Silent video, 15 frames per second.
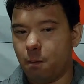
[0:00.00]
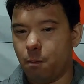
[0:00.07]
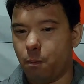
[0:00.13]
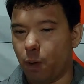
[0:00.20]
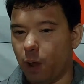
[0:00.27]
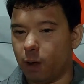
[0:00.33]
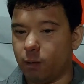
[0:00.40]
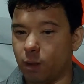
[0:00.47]

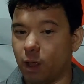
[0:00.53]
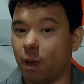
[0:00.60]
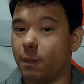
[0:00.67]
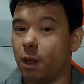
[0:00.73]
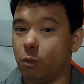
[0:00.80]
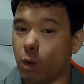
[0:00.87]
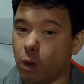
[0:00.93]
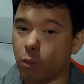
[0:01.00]
but the
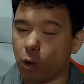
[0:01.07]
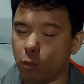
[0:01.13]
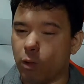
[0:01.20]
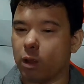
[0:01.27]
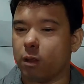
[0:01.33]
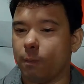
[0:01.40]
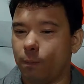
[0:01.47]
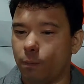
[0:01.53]
company we work
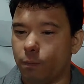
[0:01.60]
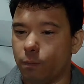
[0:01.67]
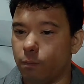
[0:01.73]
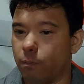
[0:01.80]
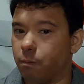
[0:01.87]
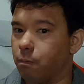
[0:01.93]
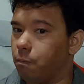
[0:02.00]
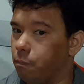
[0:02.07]
with,
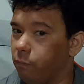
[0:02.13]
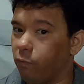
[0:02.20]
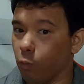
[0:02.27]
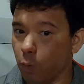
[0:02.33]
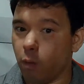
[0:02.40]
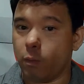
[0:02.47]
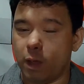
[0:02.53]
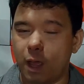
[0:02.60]
for
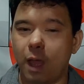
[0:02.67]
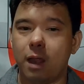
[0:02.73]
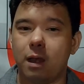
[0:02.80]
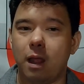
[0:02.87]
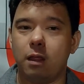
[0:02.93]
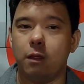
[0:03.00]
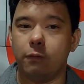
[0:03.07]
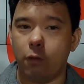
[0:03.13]
what we get
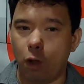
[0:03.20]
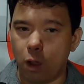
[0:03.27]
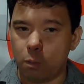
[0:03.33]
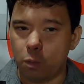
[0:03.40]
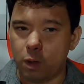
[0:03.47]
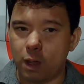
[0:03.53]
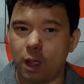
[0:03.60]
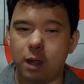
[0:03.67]
and the volume
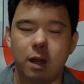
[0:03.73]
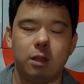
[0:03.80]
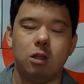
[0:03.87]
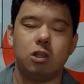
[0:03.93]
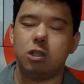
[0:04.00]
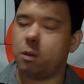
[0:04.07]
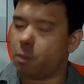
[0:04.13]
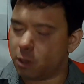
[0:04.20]
we get and the
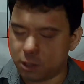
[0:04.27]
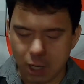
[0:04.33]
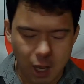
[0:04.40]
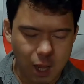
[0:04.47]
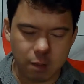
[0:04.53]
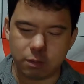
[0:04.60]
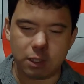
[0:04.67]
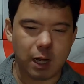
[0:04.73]
shipping
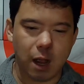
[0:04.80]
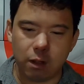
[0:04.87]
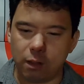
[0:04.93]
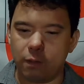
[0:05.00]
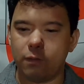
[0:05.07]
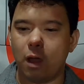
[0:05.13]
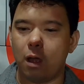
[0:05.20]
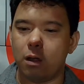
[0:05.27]
times and how
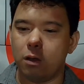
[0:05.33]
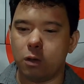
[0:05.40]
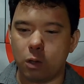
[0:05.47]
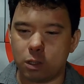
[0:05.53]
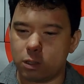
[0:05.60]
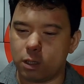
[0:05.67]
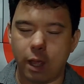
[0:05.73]
they've gotten to us,